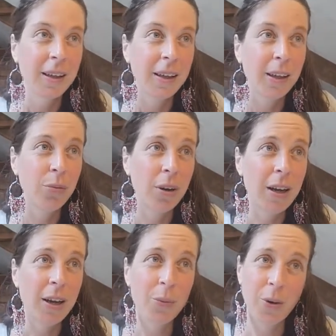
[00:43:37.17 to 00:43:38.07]
Et
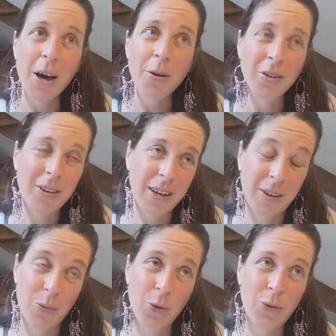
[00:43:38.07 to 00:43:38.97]
voilà, wow, it's
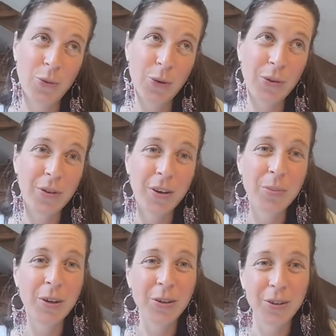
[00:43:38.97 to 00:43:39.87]
like almost 45
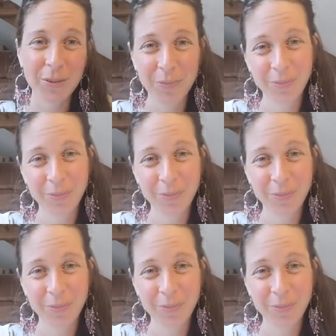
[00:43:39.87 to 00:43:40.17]
minutes.